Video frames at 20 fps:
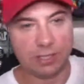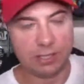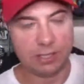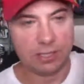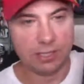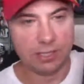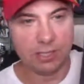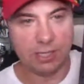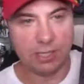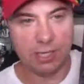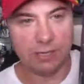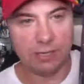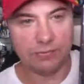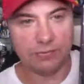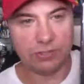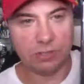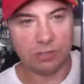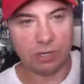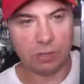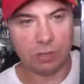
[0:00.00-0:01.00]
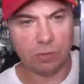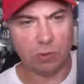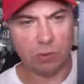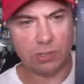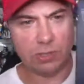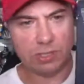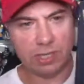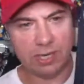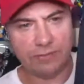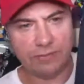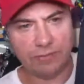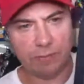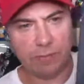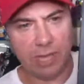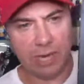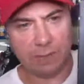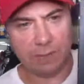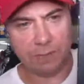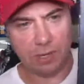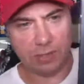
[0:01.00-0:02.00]
of Star Wars. I have a black
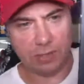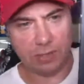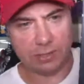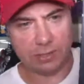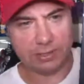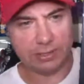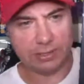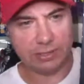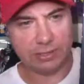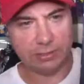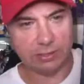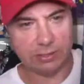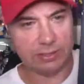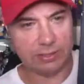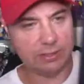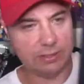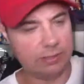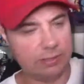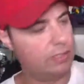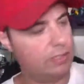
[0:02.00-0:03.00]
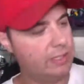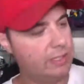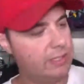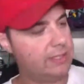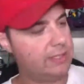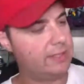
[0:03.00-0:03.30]
box series,